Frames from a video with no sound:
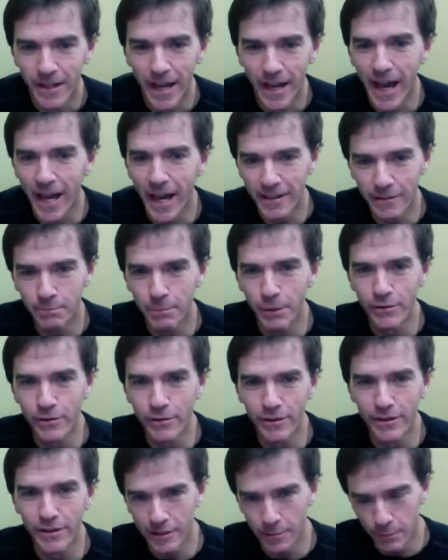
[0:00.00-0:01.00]
Yeah, it's built
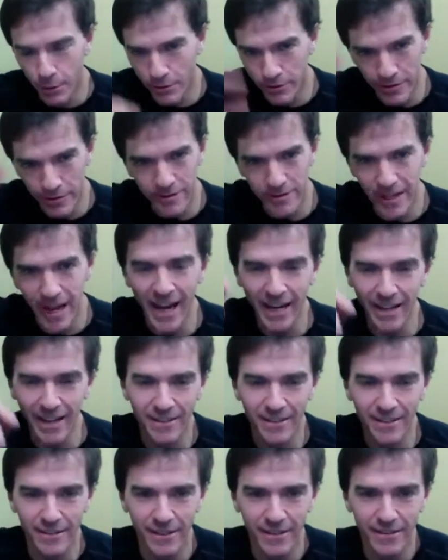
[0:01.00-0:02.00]
to stack.
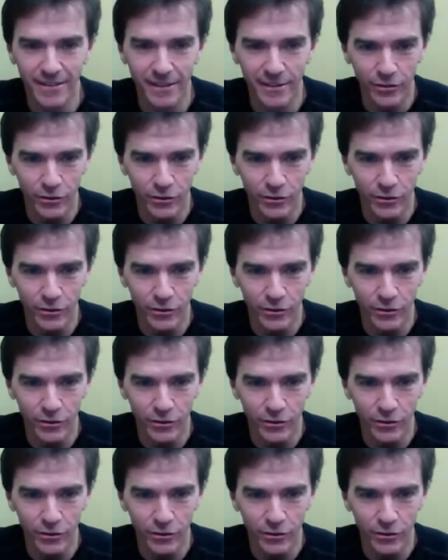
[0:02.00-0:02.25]
This is a